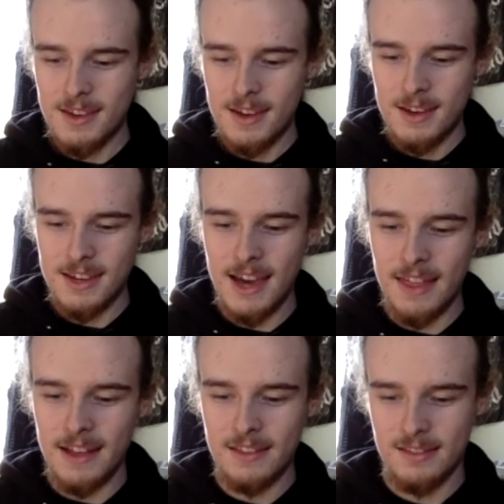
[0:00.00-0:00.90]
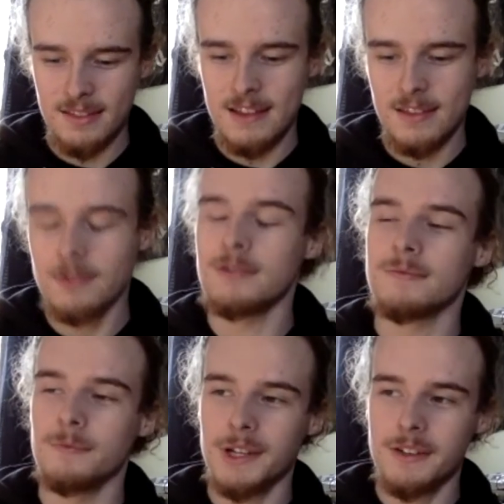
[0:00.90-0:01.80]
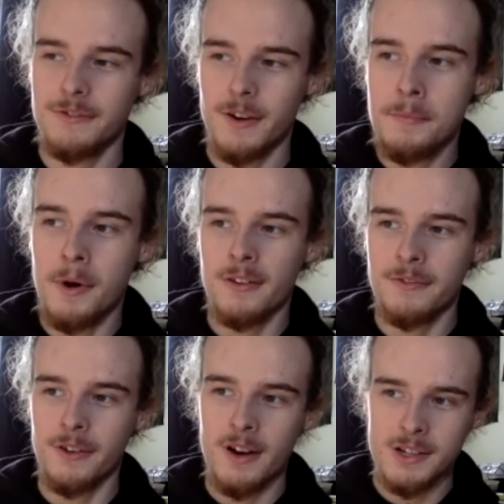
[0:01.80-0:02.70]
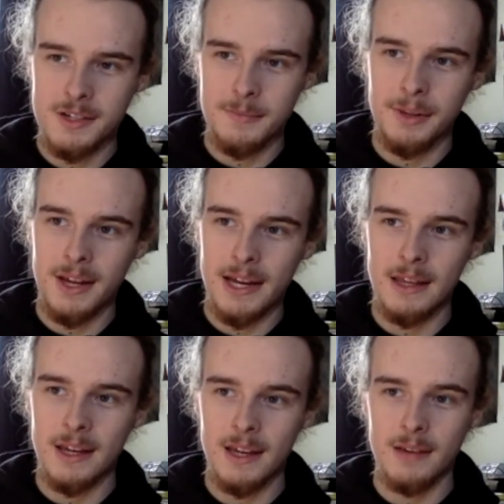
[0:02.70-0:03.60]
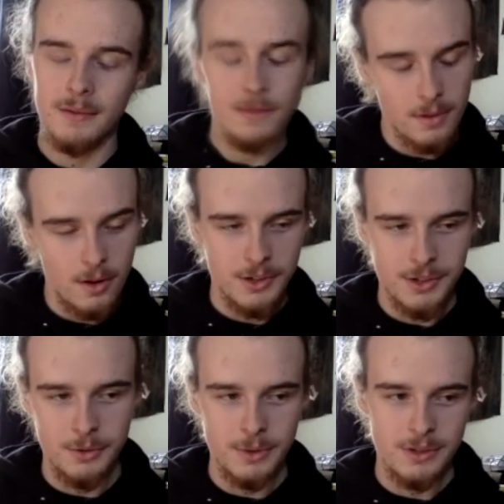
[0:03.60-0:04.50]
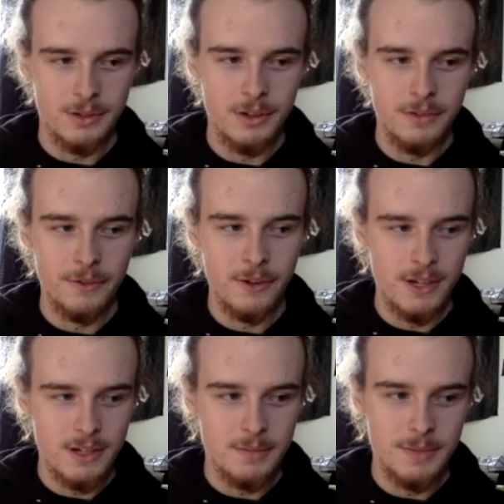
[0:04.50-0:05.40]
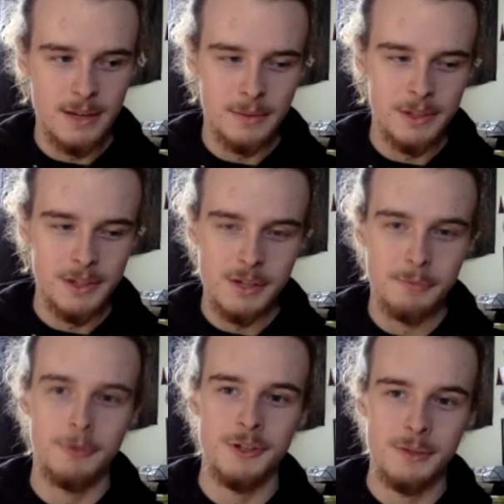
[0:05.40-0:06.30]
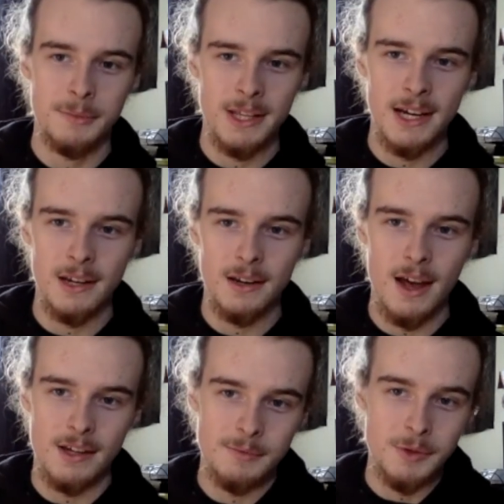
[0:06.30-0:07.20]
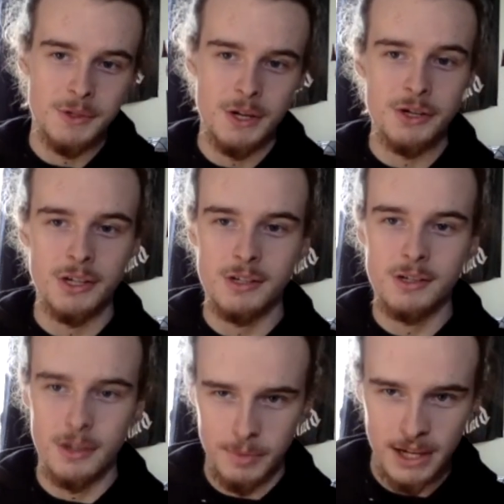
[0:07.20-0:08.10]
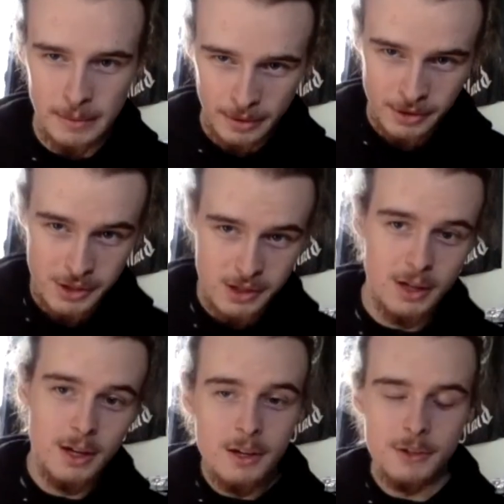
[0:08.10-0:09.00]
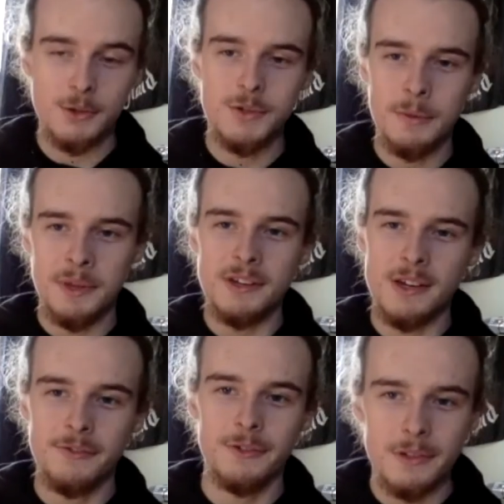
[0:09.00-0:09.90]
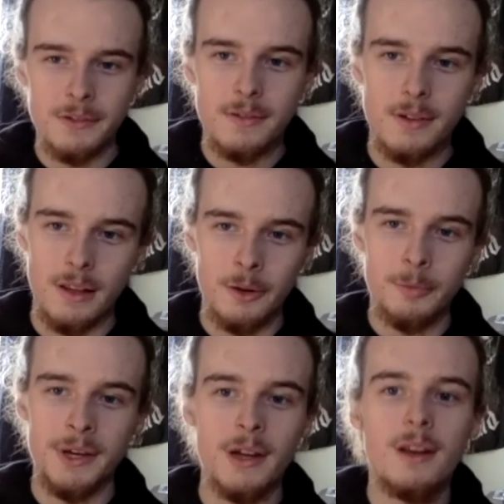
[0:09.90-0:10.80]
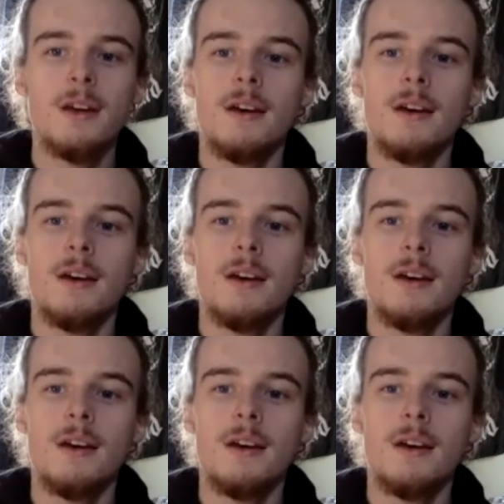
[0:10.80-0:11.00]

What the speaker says: Yeah, that's a really fun part for us to play, like, and also it was good for us to be able to explore some of that as musicians, to be able to just do something different a little bit.